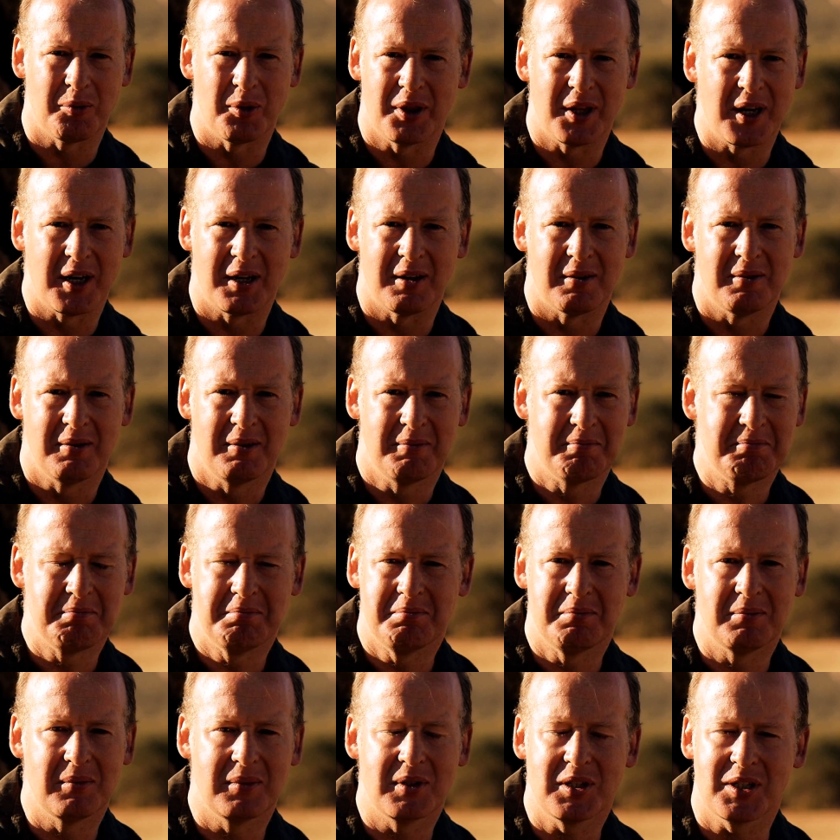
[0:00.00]
within,
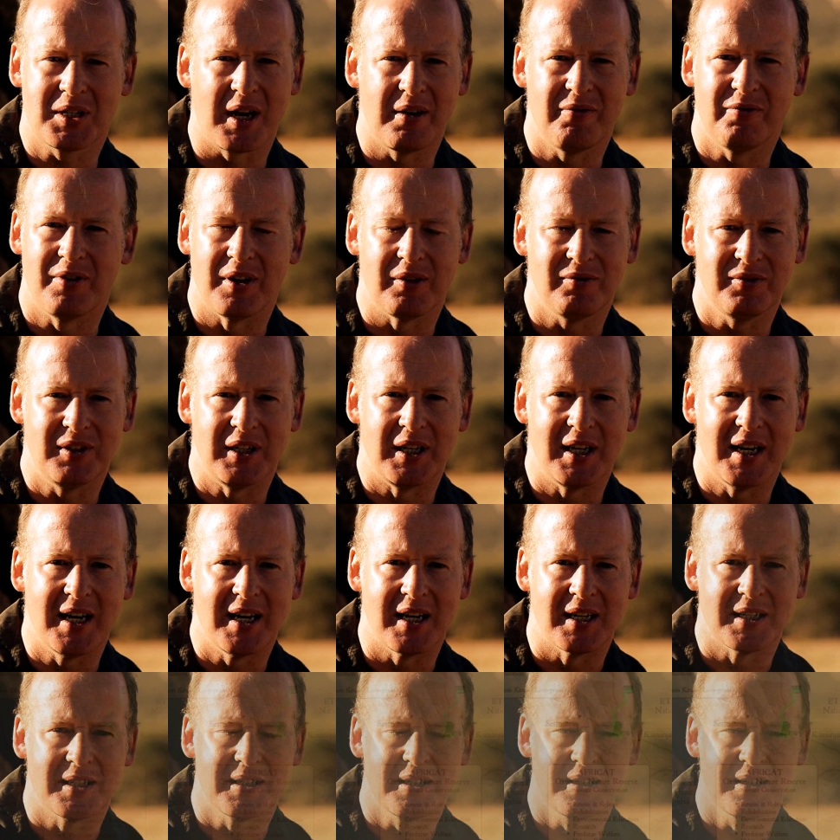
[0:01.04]
say, 50 years.